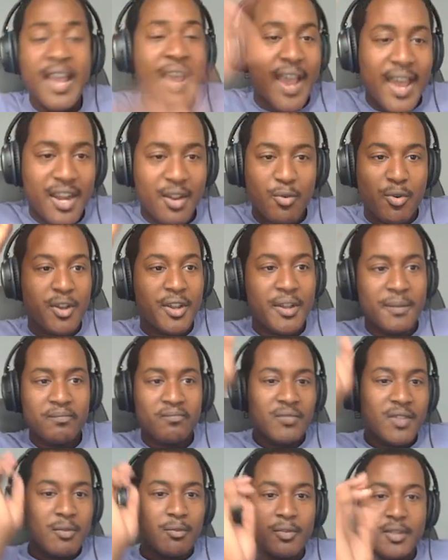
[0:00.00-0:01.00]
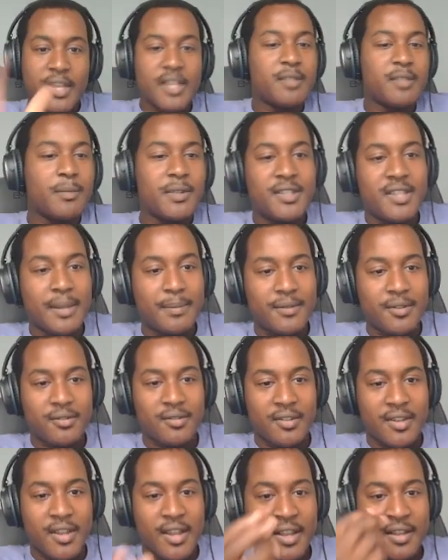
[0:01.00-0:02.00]
Anyway, with Days of My
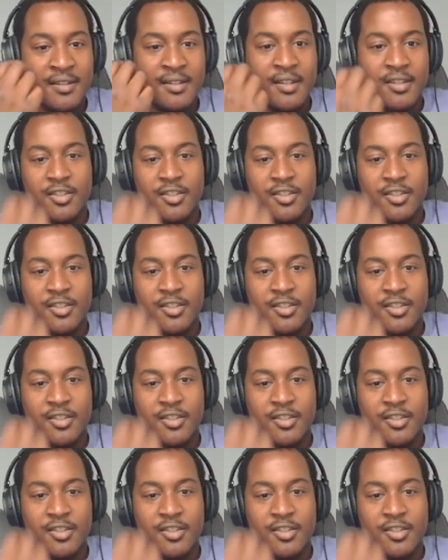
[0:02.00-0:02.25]
Stepsister, guys,